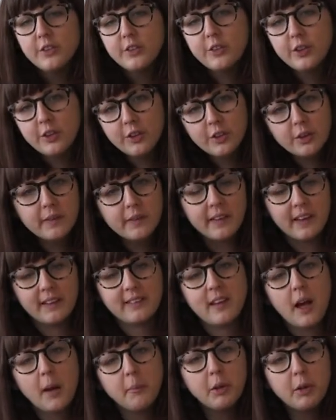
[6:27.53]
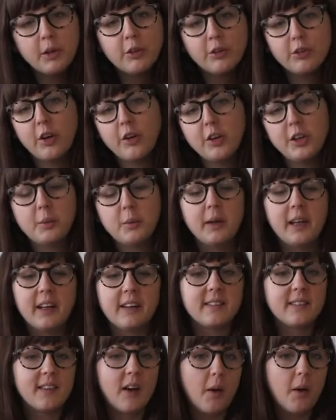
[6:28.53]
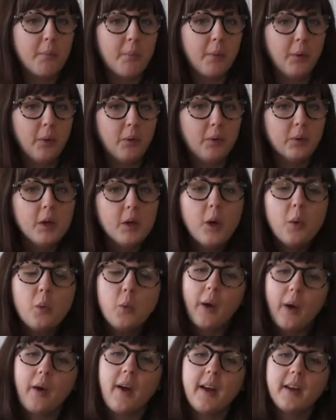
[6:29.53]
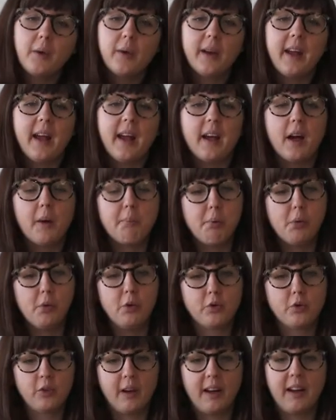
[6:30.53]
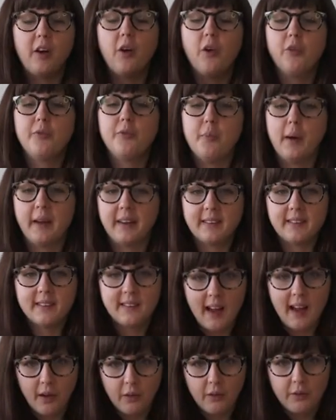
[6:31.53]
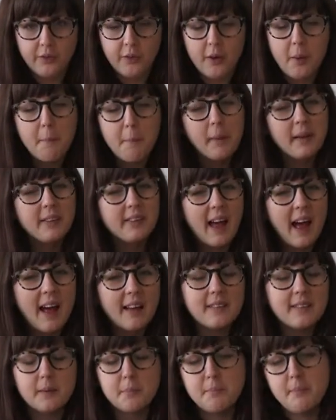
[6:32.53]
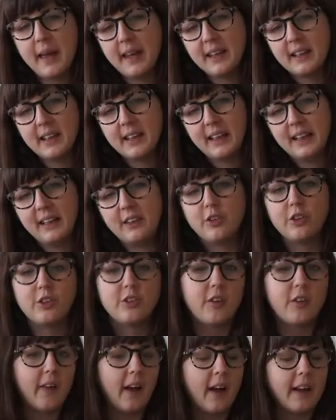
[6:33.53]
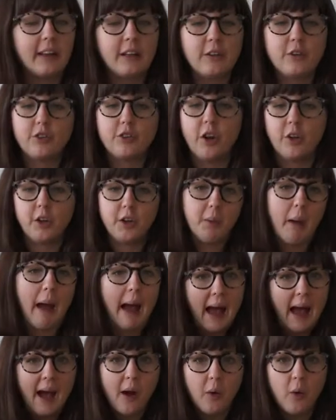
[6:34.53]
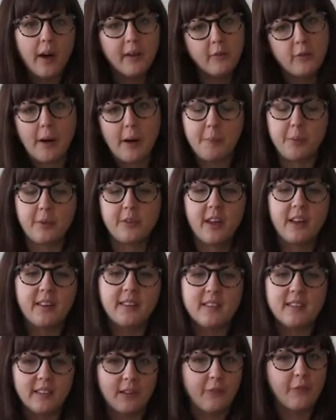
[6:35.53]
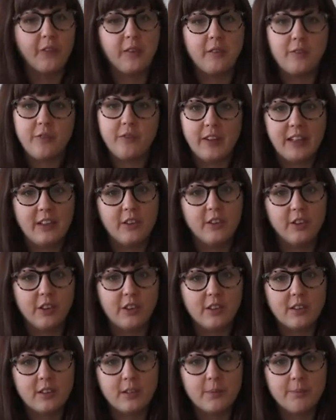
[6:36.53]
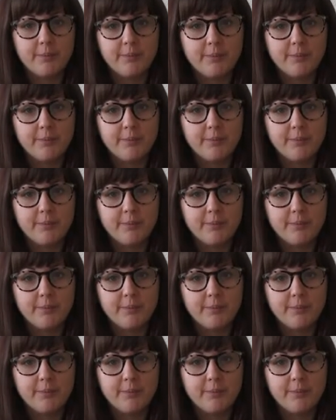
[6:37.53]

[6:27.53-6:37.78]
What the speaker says: To do this, I'm going to show you an example where I create a portrait of myself, but that's mainly just so that I can show you how I represent different features.